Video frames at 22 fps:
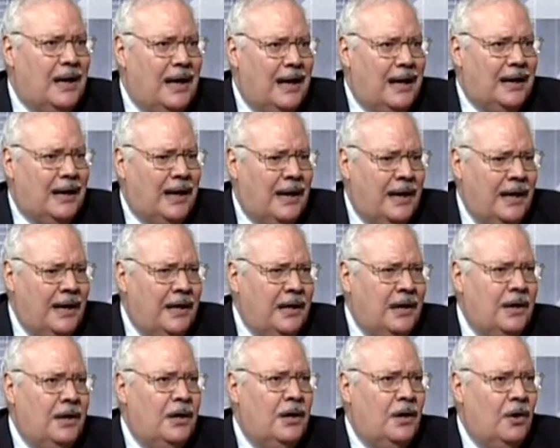
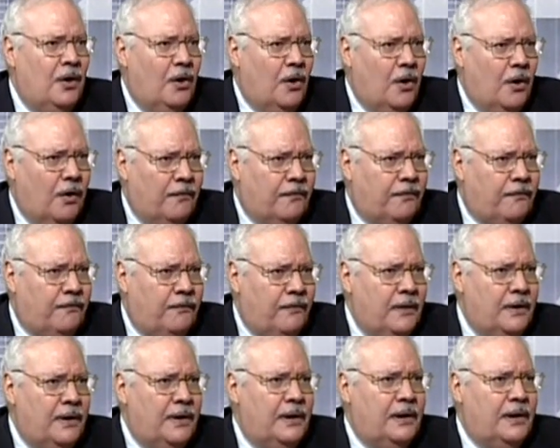ally of
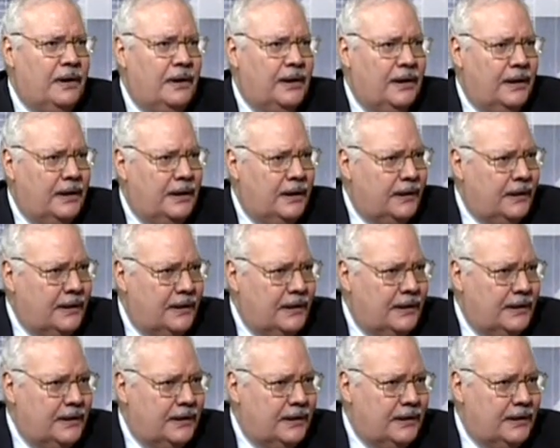
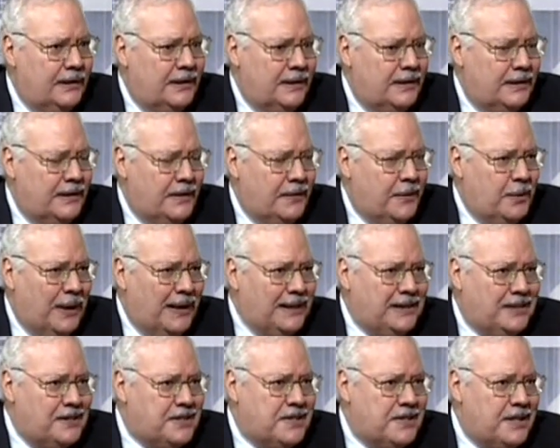the
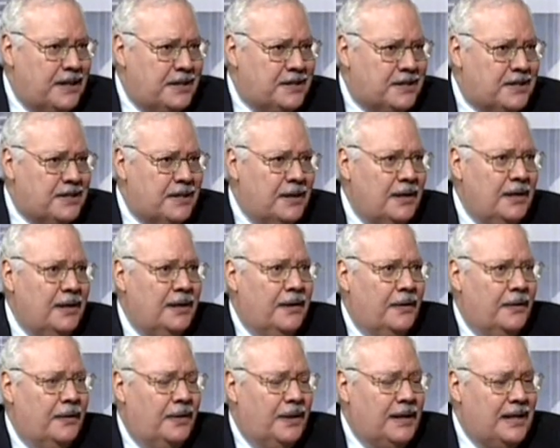United States.
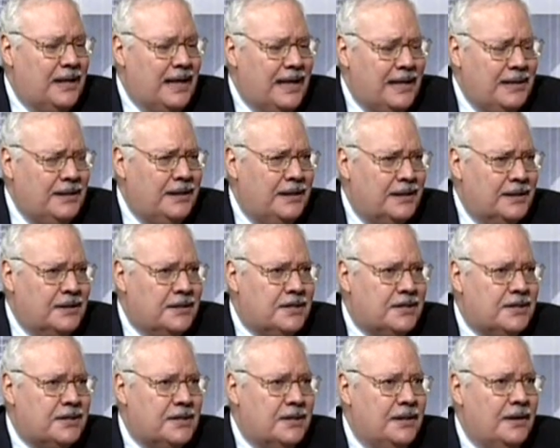The
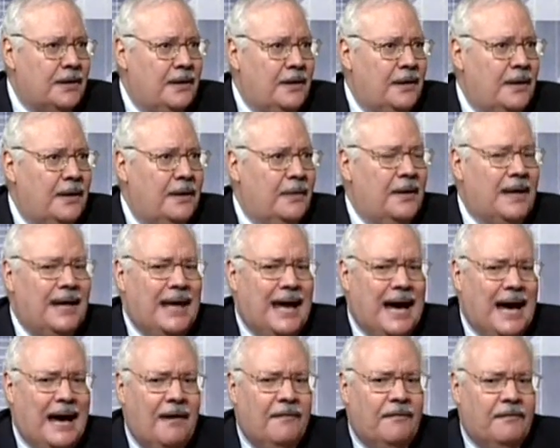Indians, they
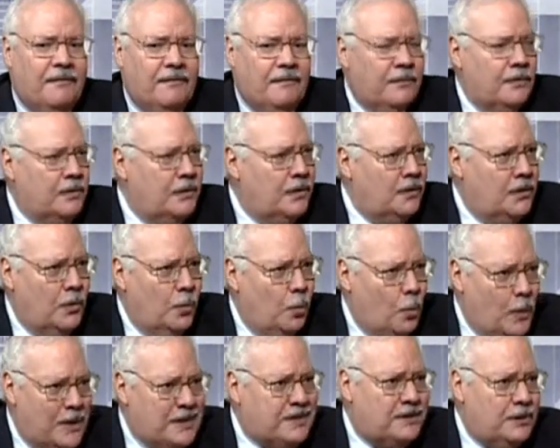have
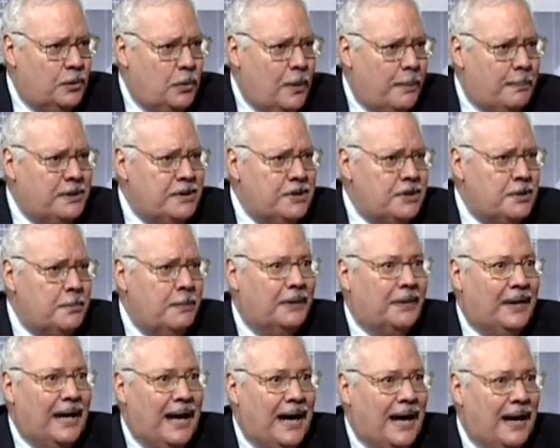Western weapons,
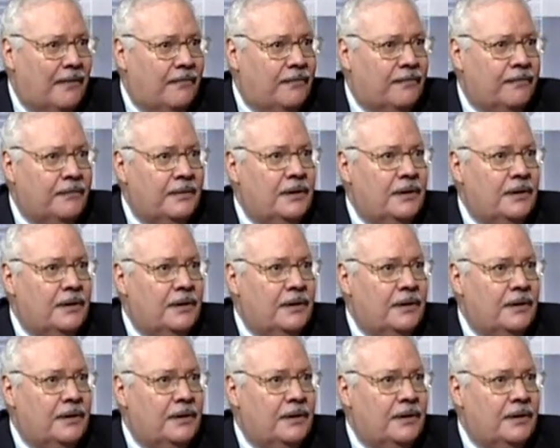but they have,